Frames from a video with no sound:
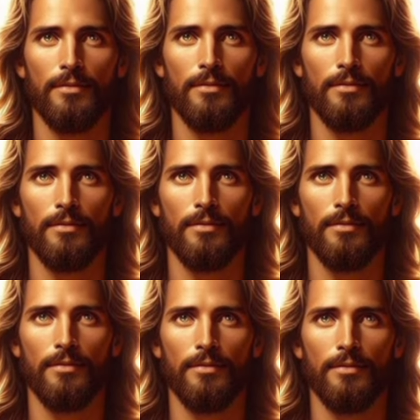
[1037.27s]

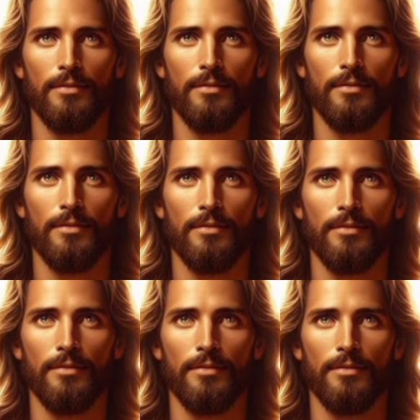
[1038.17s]
(no one is talking)